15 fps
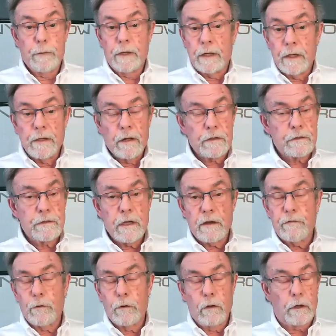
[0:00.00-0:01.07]
I mean, it doesn't
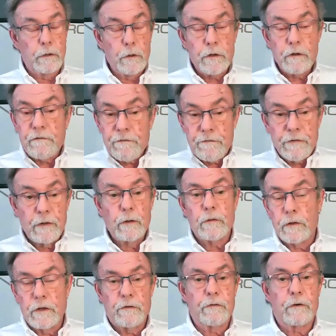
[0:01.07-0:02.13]
take very long. You can
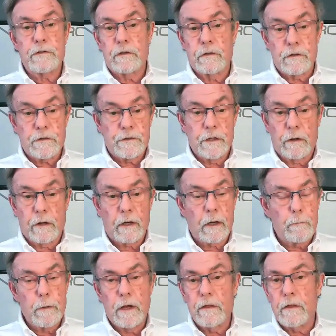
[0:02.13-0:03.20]
feel the difference in the
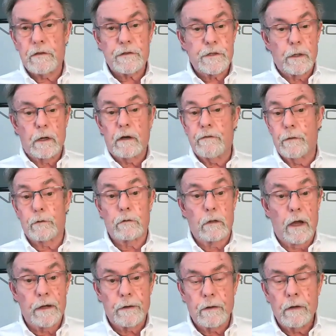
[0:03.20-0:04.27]
steering. I mean, the steering
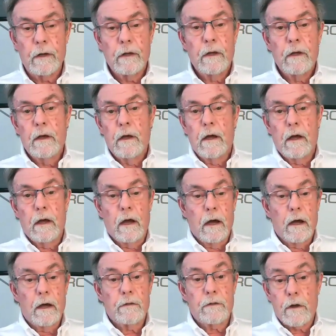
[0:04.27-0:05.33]
feels lighter,
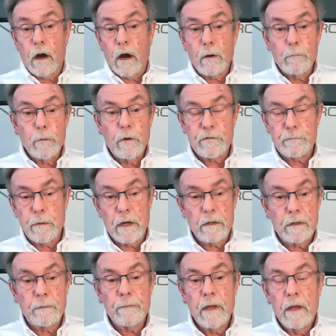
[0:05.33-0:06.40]
uh, the car moves
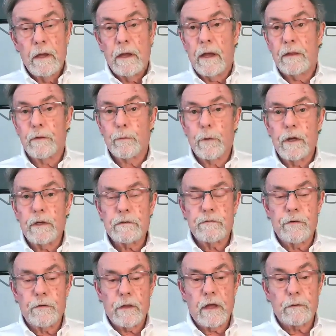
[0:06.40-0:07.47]
better. And the
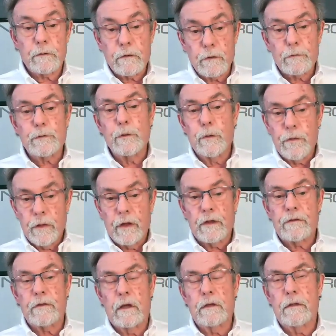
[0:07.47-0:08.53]
reason for that, there's two
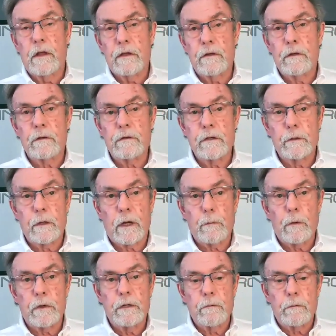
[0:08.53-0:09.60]
things that, that you're
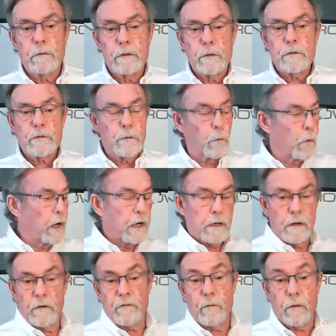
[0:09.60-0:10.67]
doing when you reduce the
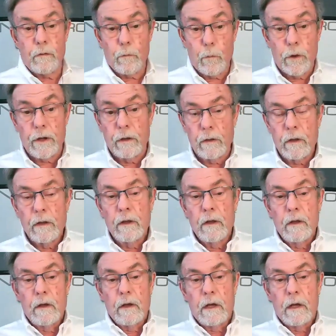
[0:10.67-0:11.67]
weight of the wheel